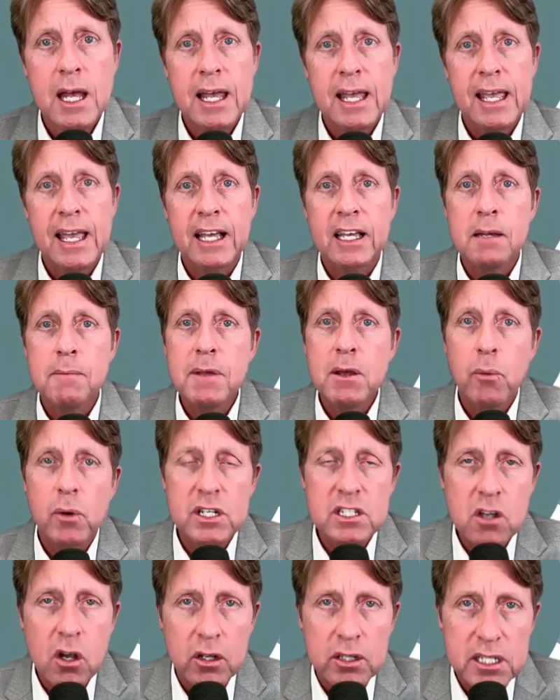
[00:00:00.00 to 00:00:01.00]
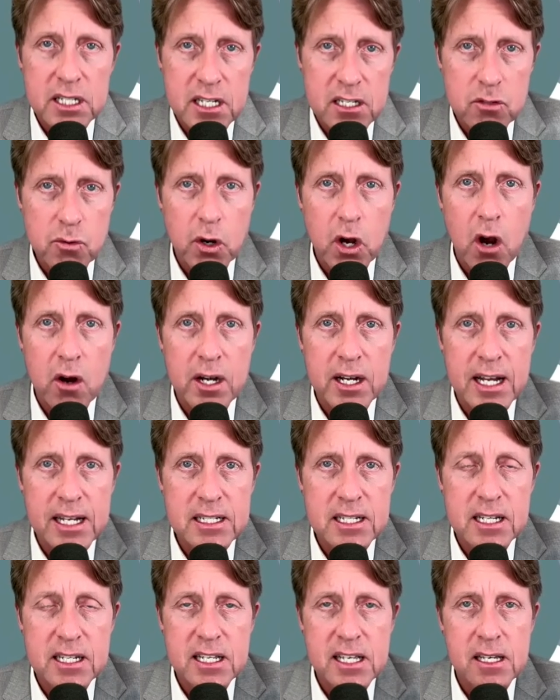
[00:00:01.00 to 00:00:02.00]
It can be what is called the disregarded
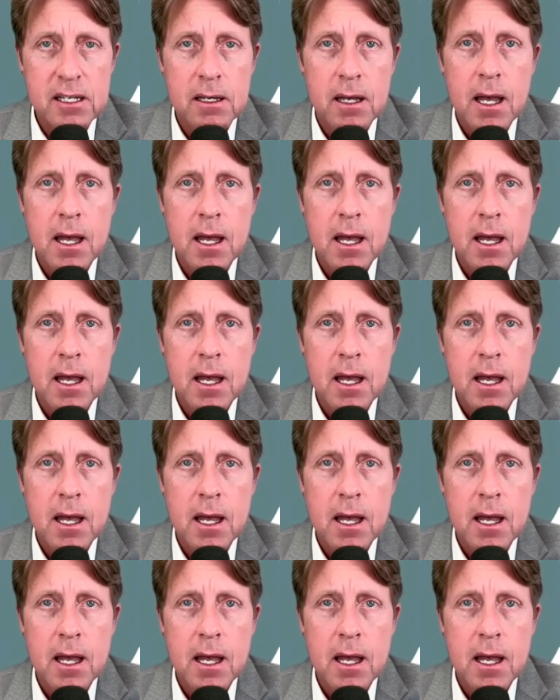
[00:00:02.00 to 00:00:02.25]
entity.